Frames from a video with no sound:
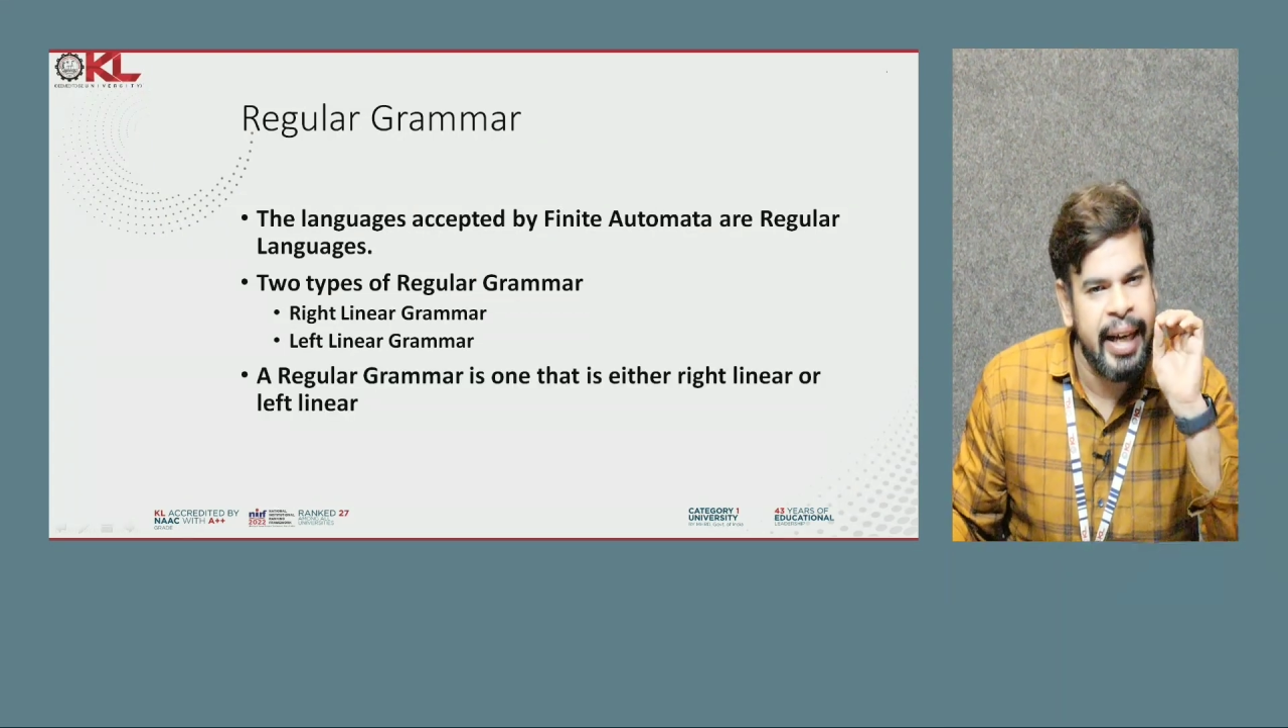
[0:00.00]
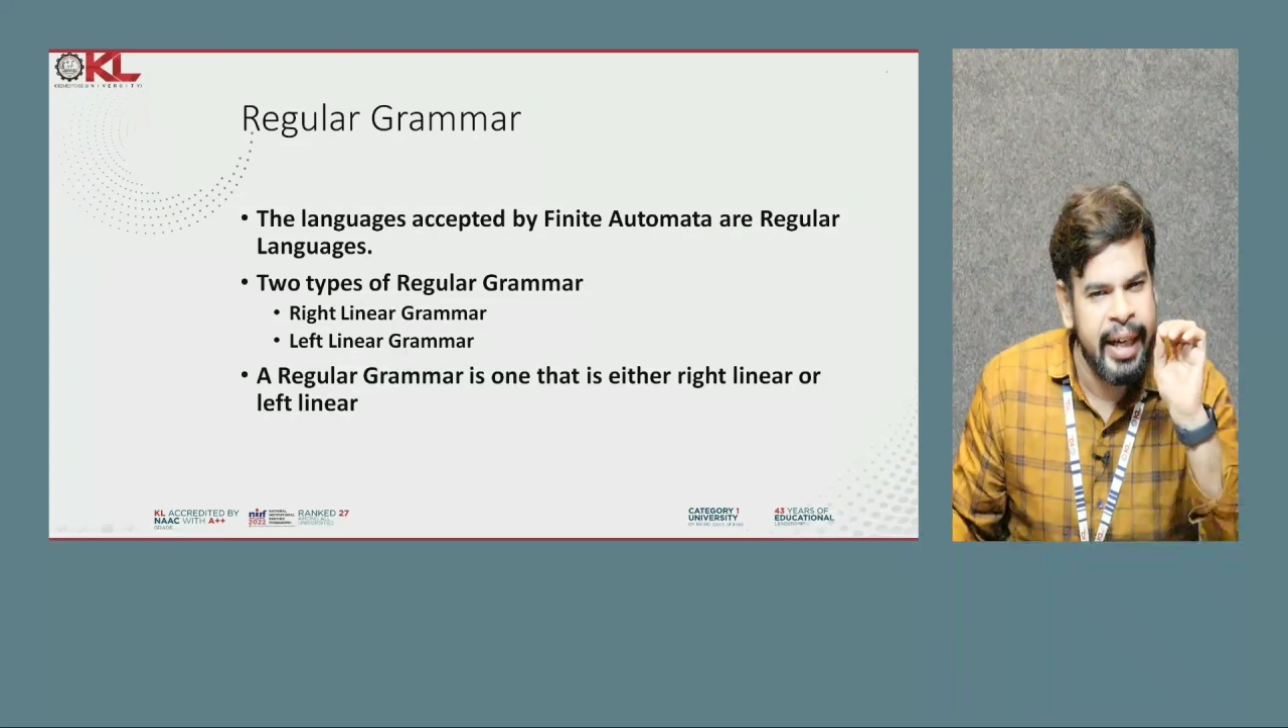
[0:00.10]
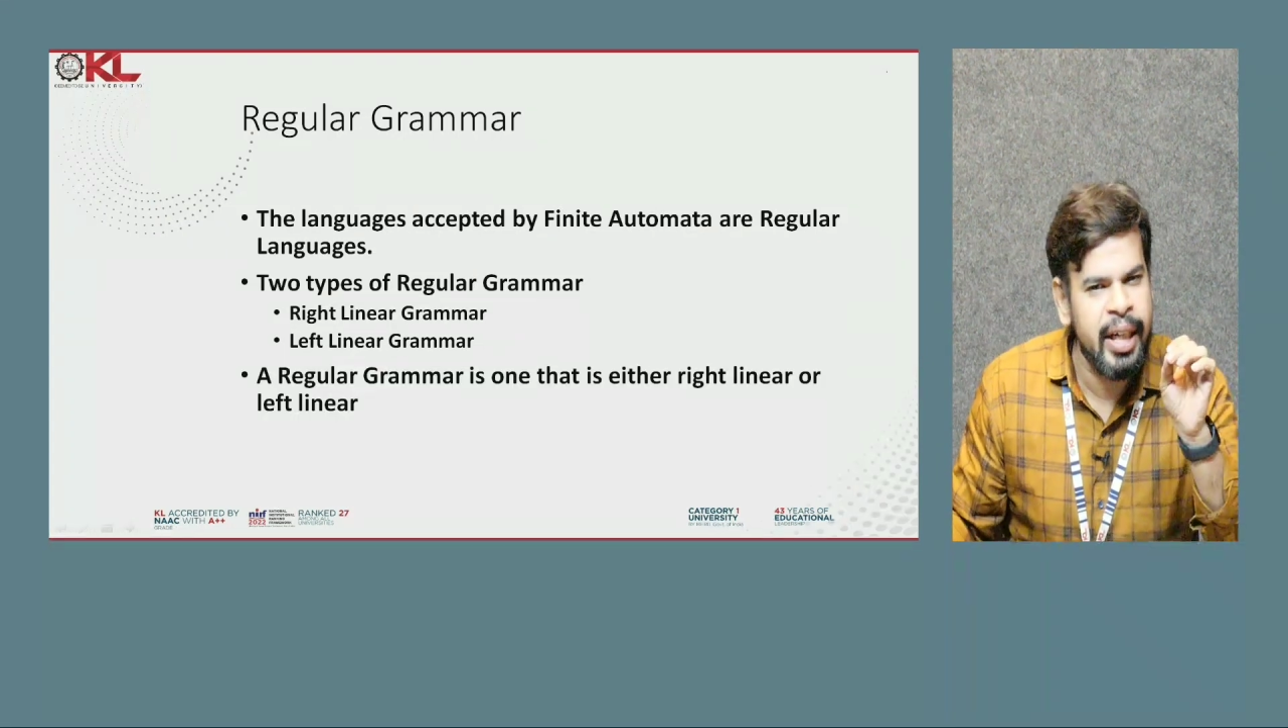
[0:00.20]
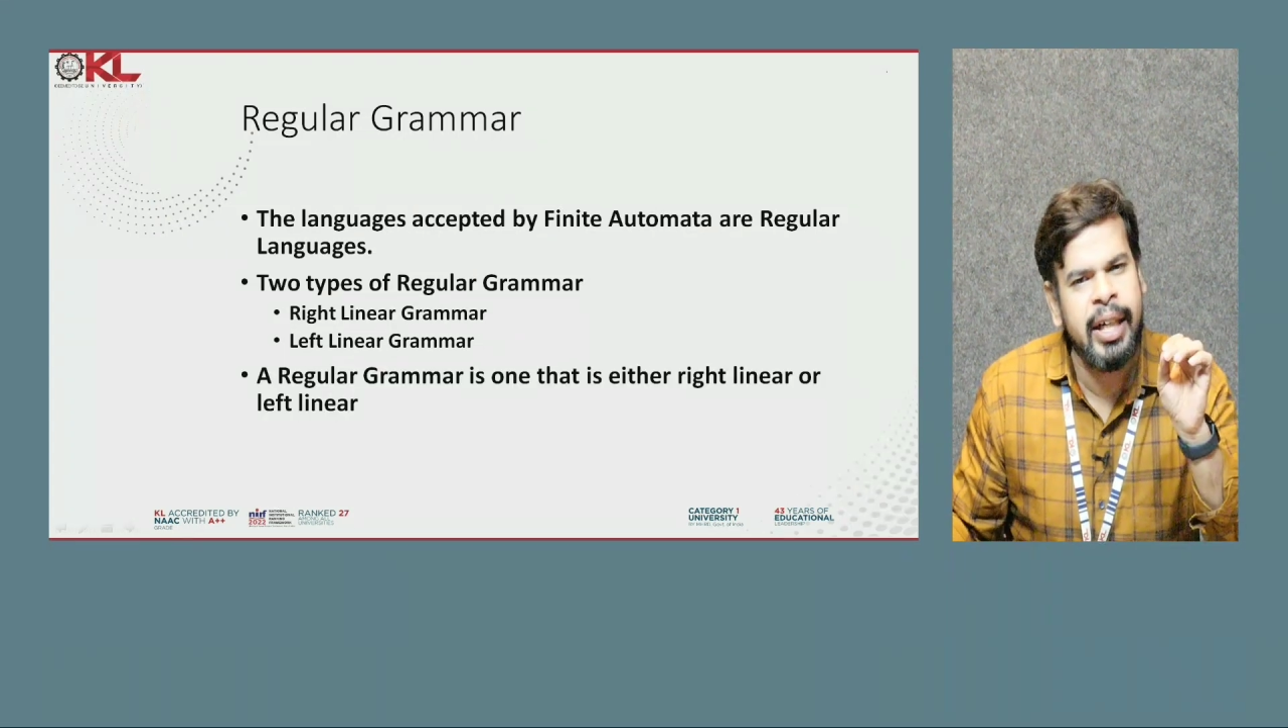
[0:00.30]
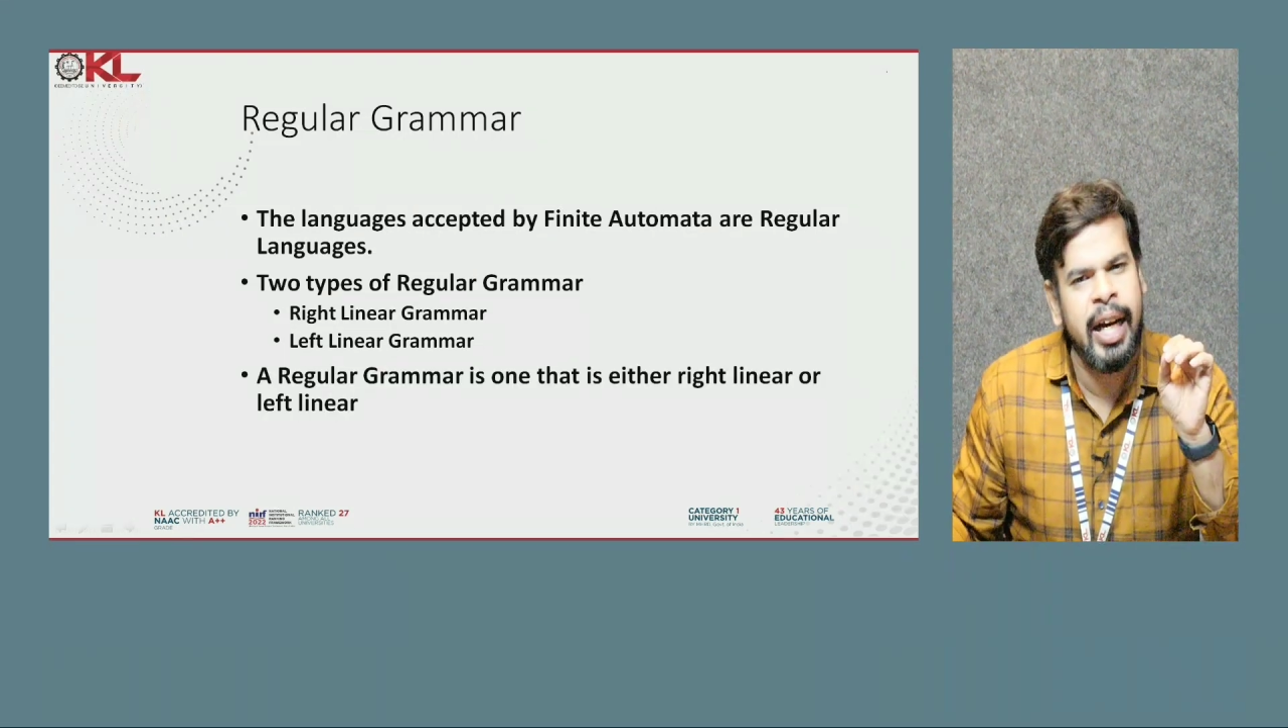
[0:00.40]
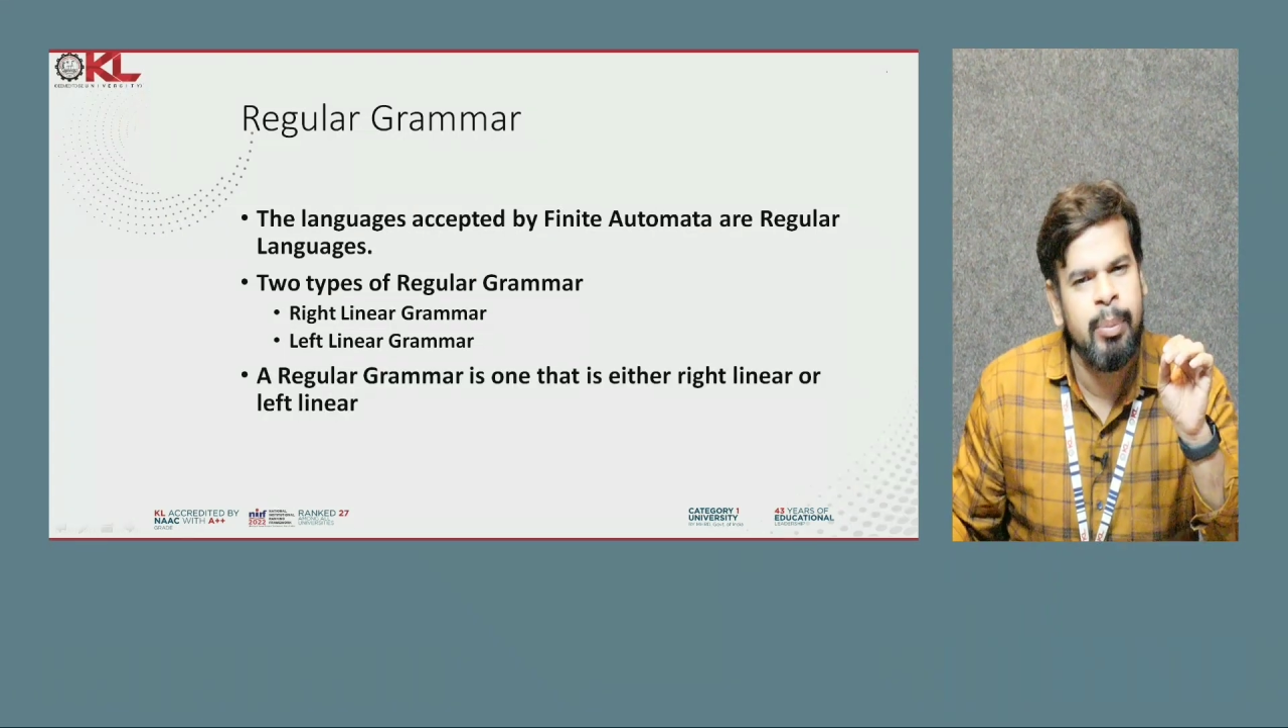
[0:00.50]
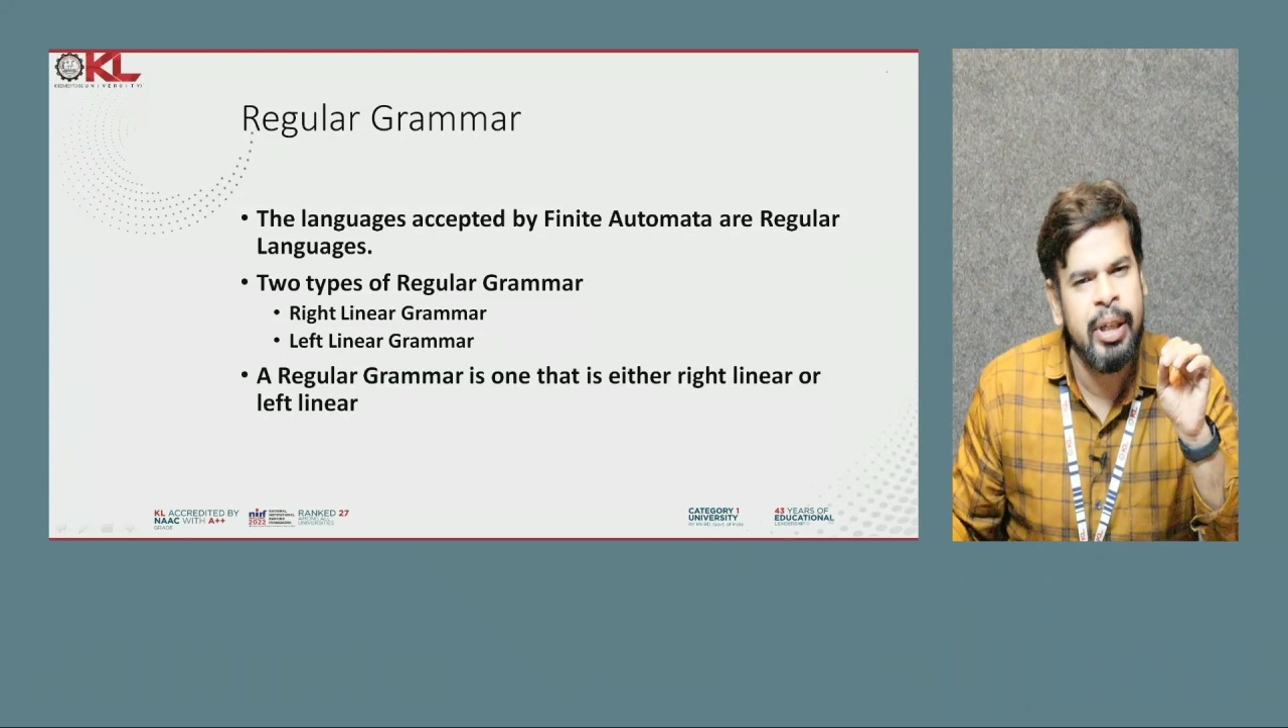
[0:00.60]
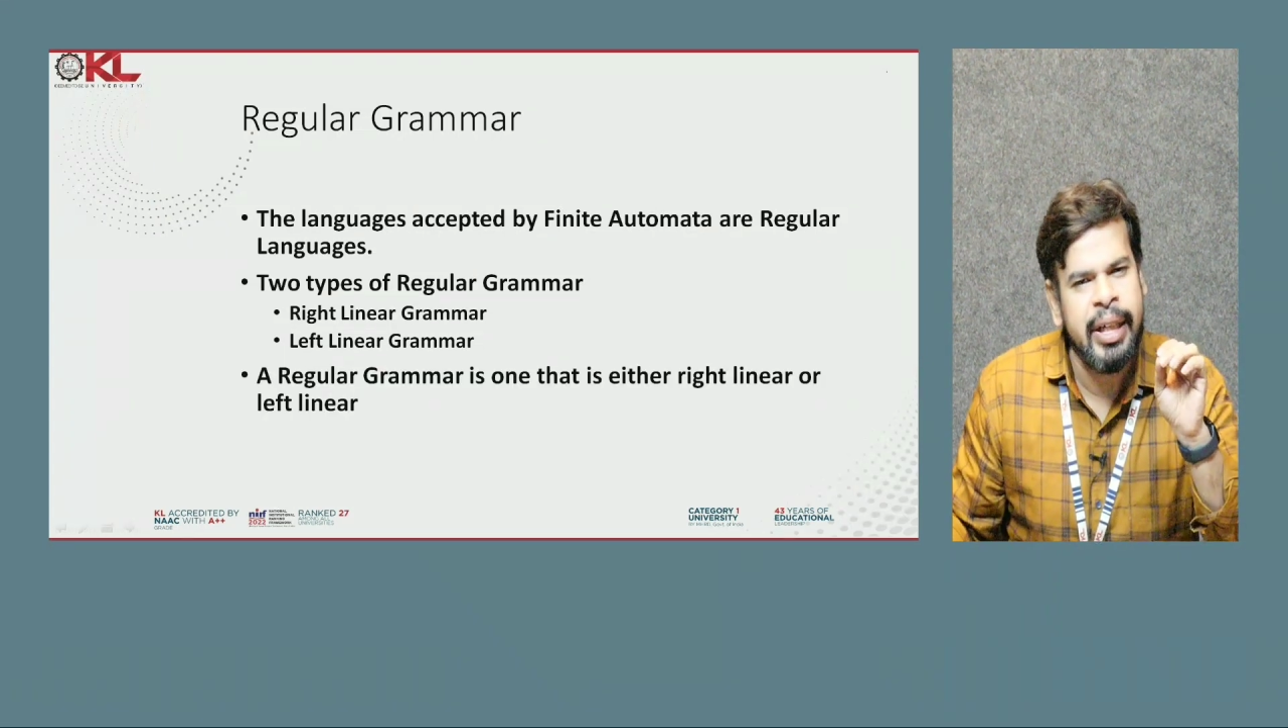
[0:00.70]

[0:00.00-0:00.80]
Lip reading: regular grammar